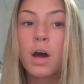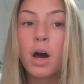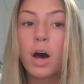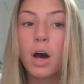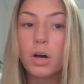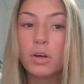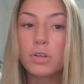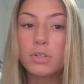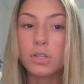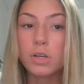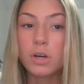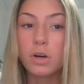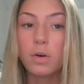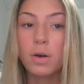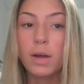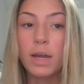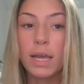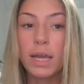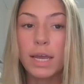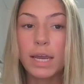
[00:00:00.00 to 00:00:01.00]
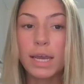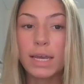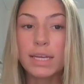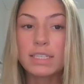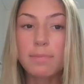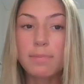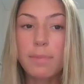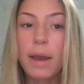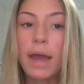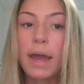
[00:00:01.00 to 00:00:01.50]
Also,
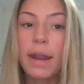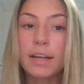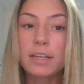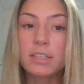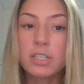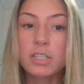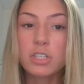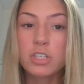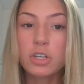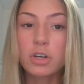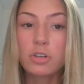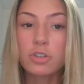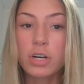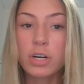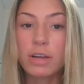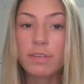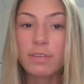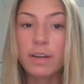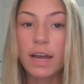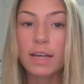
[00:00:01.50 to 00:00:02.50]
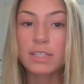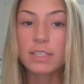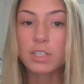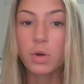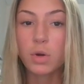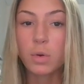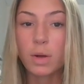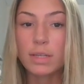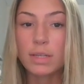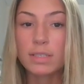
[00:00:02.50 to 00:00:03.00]
antibiotics to children have
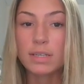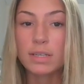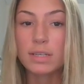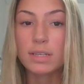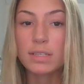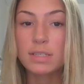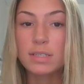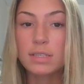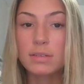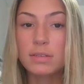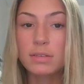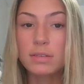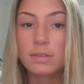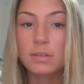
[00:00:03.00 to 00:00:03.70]
consequences.